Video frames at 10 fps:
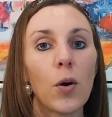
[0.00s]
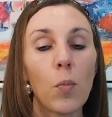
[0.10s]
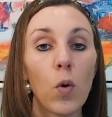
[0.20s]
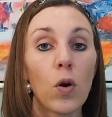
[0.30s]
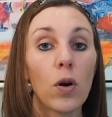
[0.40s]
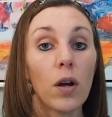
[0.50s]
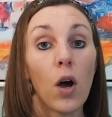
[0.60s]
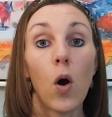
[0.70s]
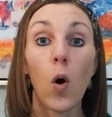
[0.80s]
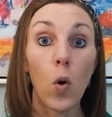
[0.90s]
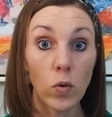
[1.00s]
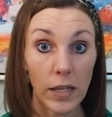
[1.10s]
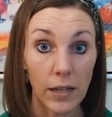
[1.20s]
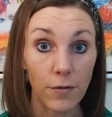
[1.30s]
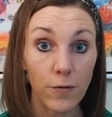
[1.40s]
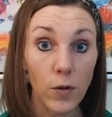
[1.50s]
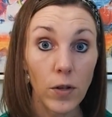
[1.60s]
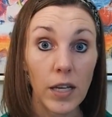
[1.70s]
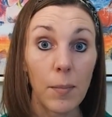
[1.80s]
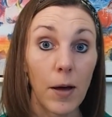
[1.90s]
more wholly and
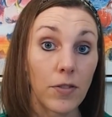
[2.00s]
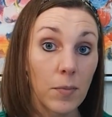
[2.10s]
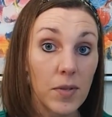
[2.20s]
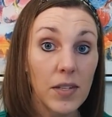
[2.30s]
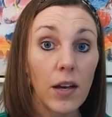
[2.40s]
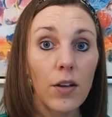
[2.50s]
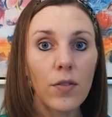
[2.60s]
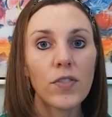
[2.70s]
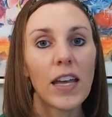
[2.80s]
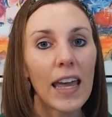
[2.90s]
fully about themselves